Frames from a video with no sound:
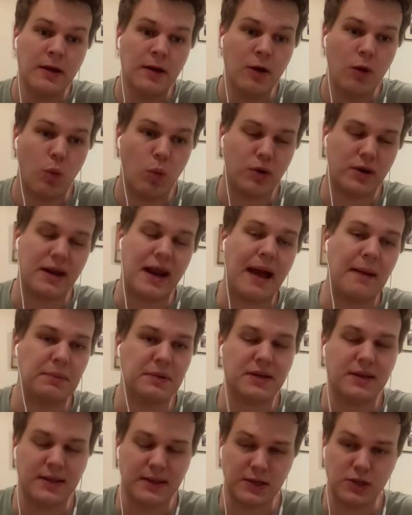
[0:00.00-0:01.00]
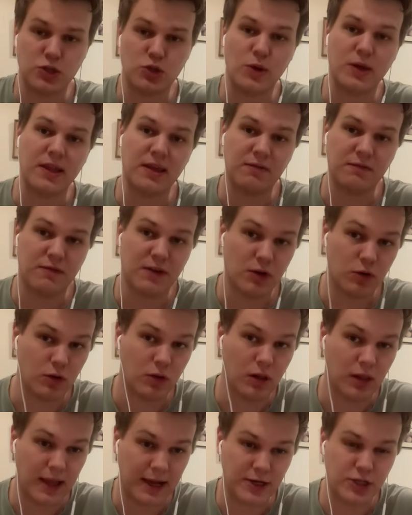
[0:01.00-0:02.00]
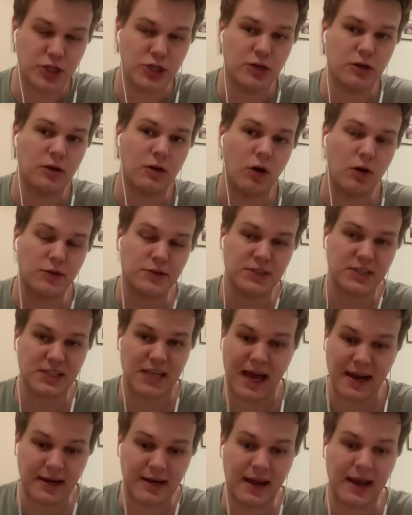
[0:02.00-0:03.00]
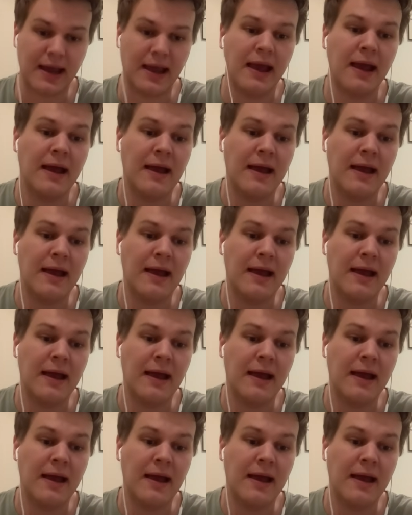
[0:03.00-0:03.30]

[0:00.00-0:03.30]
what had happened in the Australian federal election on Saturday